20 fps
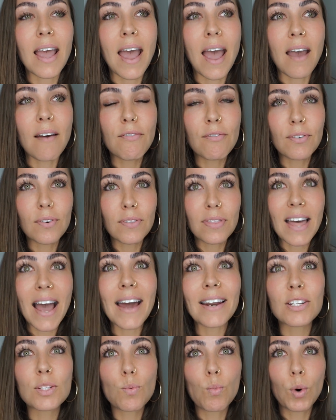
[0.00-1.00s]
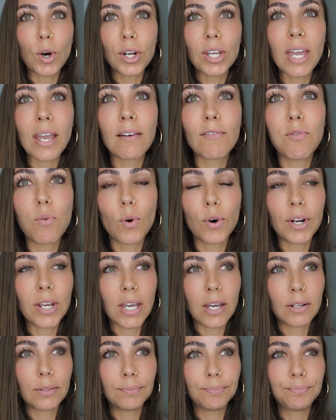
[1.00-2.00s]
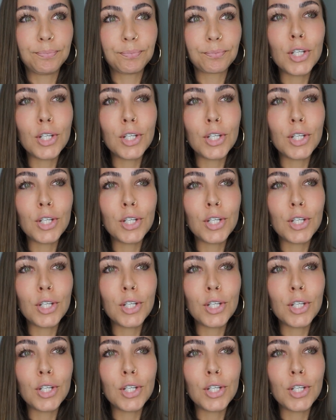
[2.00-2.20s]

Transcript: that is working for you.